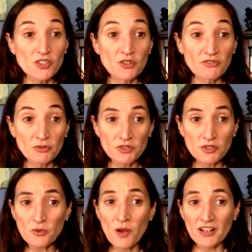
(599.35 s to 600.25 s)
So if you
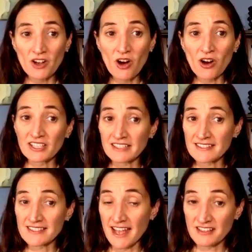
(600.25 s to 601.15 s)
do want to call in
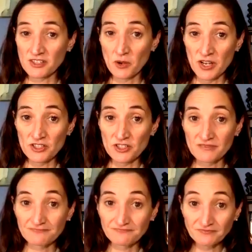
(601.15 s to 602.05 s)
to ask a question